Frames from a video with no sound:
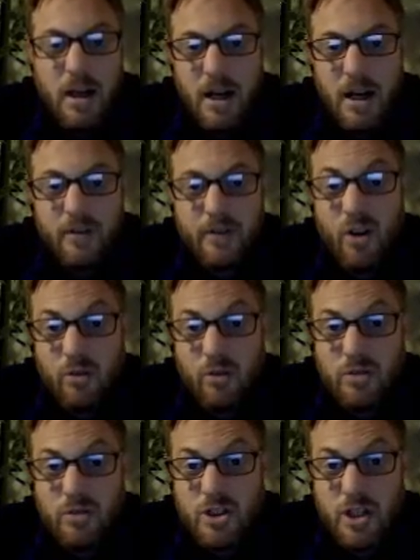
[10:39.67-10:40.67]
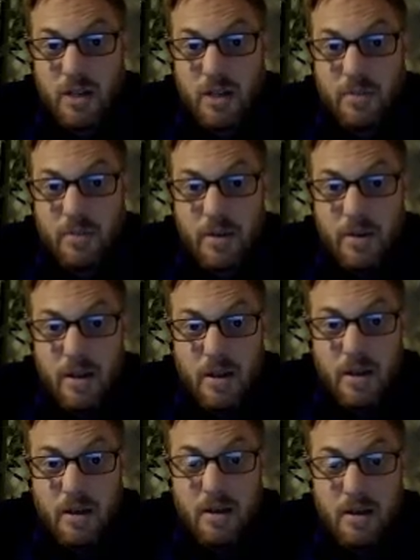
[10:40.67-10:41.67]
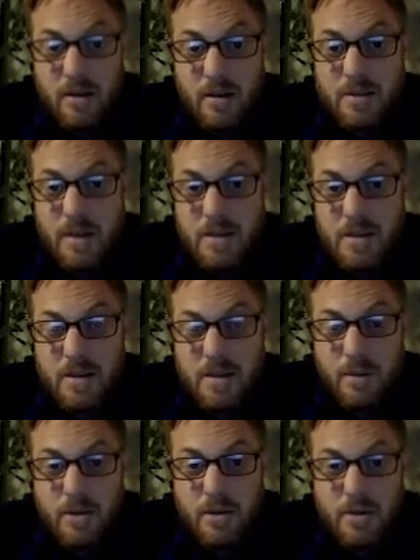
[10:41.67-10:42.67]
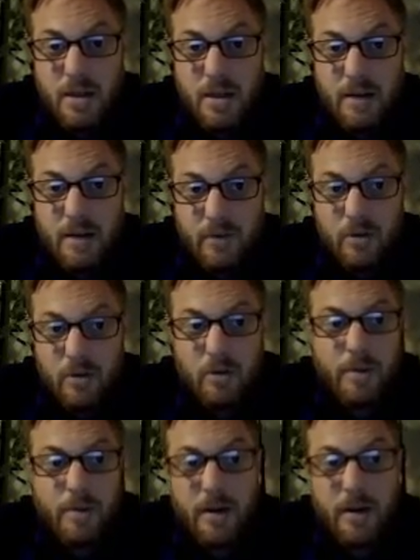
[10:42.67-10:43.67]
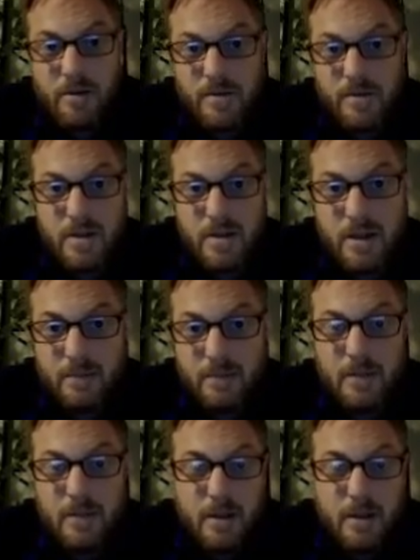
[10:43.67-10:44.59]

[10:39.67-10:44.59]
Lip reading: have to hold a shape as best as they possibly can for long periods of time